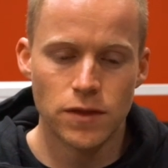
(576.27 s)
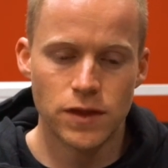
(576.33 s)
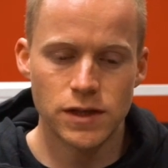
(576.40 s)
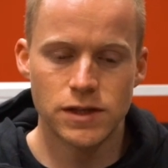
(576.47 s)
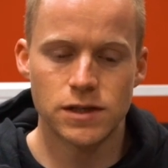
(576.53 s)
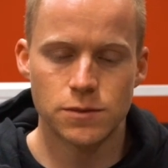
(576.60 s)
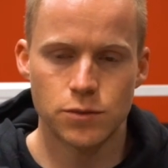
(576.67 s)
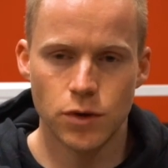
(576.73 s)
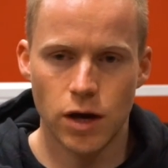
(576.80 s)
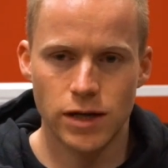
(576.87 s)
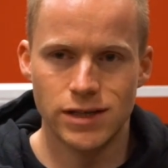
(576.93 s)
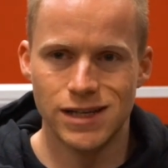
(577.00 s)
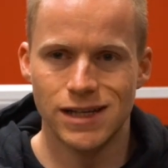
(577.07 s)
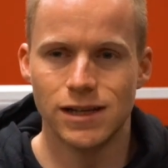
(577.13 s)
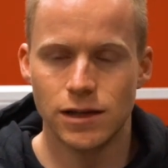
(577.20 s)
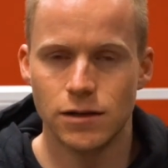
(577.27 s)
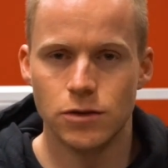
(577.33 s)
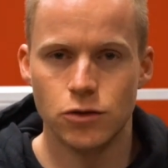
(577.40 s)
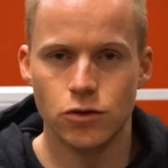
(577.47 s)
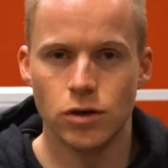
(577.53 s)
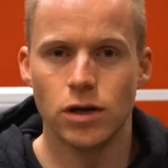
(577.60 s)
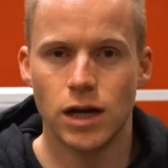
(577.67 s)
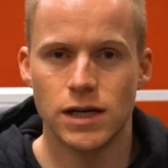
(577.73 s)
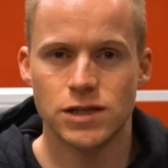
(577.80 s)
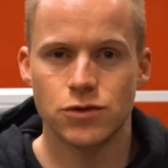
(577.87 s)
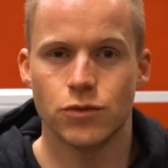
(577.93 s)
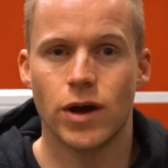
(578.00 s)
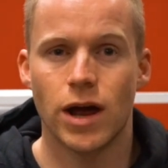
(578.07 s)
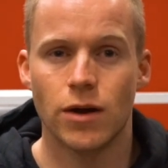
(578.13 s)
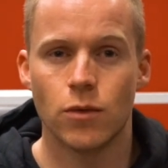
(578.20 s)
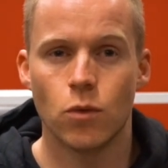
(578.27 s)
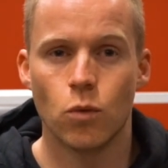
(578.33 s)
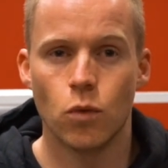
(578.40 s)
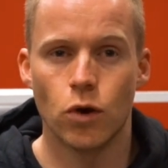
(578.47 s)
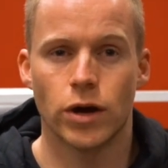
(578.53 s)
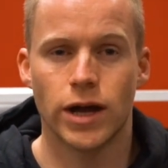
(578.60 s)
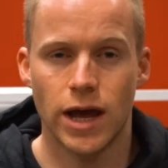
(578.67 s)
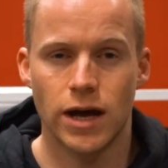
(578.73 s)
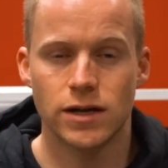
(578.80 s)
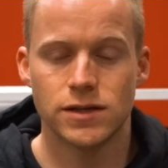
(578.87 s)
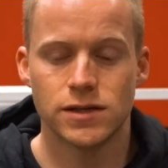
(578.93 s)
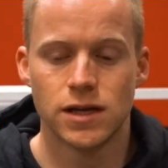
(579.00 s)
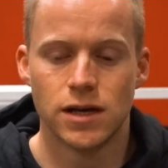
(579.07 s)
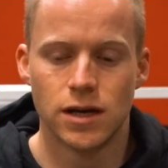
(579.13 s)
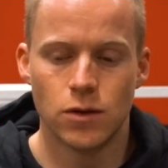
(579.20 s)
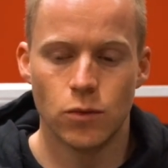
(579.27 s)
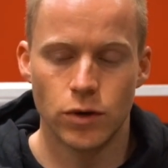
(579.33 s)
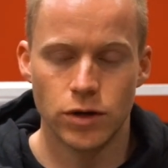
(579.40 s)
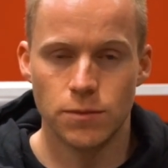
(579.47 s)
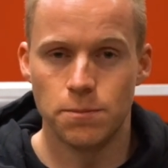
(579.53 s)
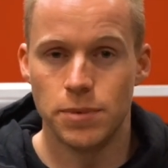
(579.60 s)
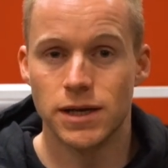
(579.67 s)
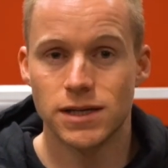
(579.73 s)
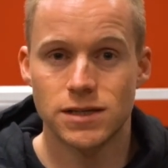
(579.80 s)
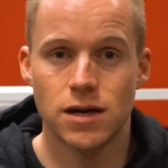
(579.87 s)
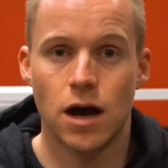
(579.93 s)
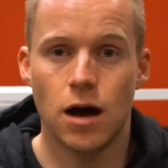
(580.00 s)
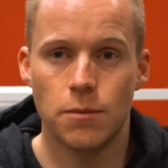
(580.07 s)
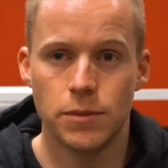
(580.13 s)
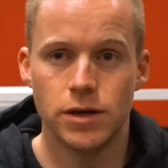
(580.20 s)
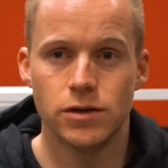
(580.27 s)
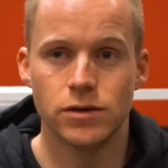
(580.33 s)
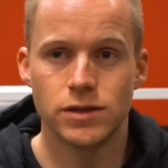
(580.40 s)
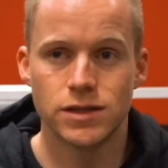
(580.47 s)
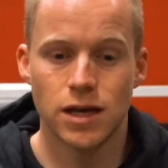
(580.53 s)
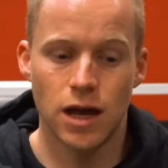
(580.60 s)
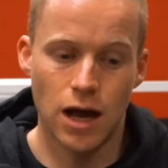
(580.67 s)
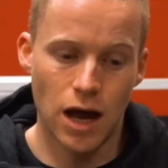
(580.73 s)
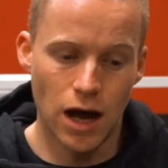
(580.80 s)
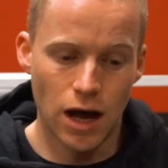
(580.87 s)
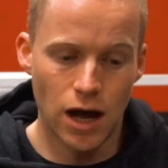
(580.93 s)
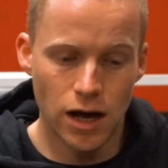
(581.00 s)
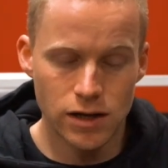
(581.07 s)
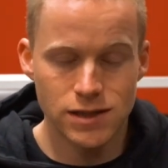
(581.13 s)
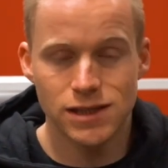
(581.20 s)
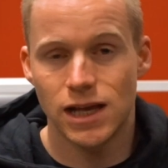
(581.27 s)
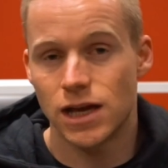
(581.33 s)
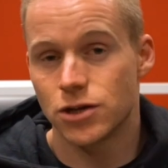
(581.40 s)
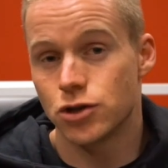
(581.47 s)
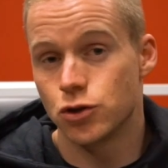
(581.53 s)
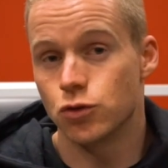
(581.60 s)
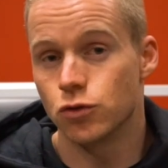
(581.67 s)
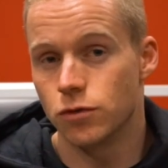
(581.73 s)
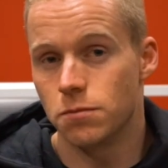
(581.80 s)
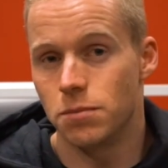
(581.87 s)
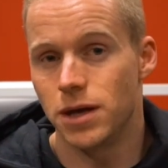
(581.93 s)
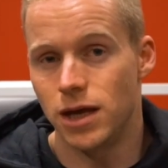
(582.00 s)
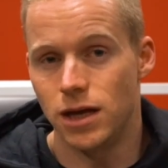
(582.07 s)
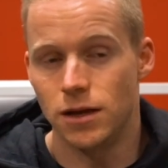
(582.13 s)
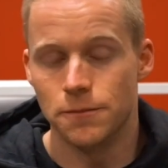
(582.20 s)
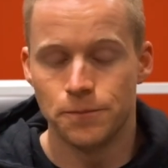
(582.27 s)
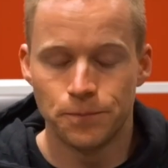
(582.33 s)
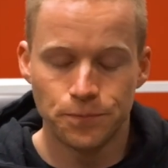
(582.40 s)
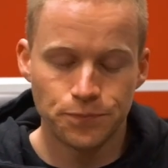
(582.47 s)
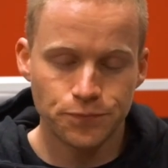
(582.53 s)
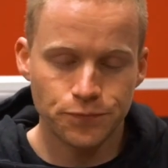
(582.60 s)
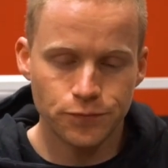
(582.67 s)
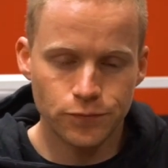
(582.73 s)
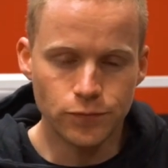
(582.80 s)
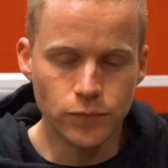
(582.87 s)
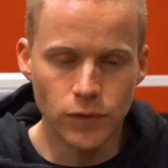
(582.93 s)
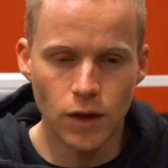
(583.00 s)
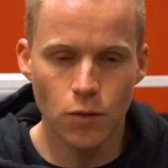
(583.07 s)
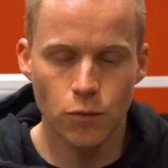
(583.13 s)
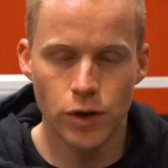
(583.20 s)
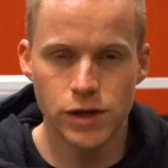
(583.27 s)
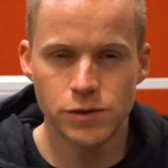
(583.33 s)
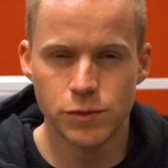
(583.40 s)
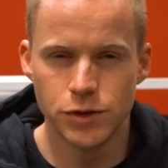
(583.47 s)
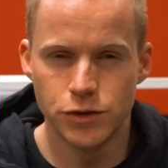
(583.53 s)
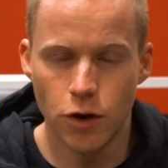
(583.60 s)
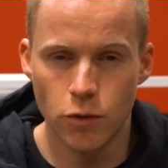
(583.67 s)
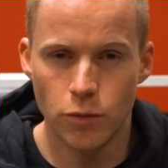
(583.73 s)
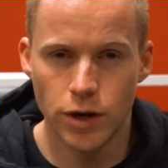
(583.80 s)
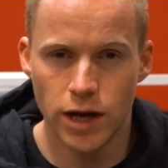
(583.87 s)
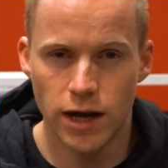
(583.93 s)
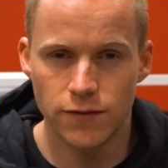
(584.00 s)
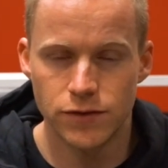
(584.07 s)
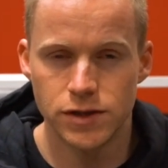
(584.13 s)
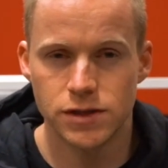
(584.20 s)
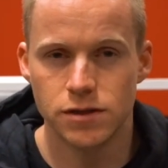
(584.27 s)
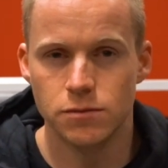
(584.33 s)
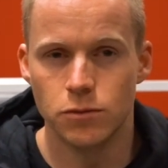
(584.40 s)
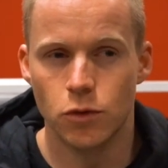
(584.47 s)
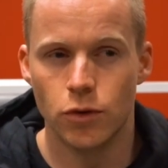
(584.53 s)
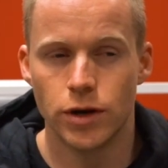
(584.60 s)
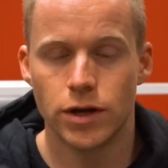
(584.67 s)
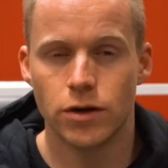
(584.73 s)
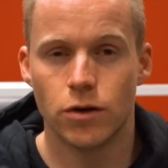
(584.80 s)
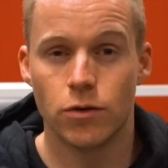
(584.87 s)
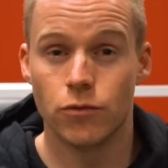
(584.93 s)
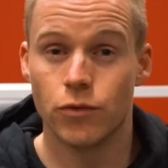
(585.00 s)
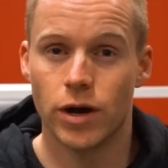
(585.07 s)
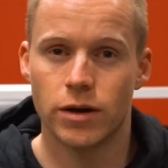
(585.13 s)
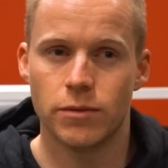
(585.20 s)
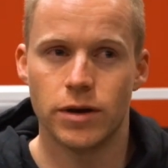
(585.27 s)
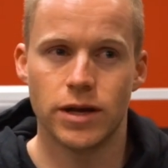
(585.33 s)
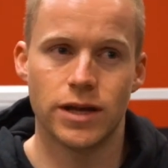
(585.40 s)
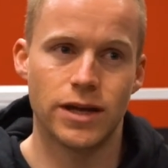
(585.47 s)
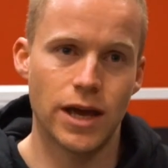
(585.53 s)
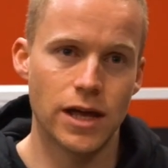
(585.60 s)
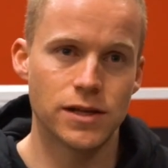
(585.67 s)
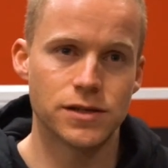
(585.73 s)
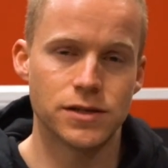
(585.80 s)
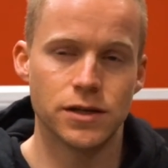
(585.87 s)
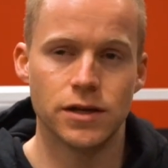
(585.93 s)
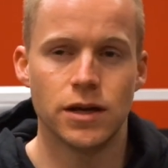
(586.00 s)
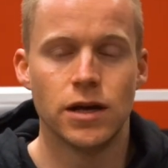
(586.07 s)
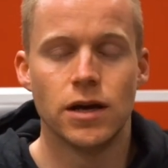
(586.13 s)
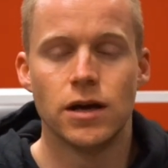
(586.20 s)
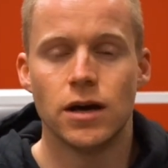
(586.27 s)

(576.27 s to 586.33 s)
This is ideally utilized around workouts when your biggest carb meals are/should be. Reason we don't want to have this in the morning, I would recommend against it,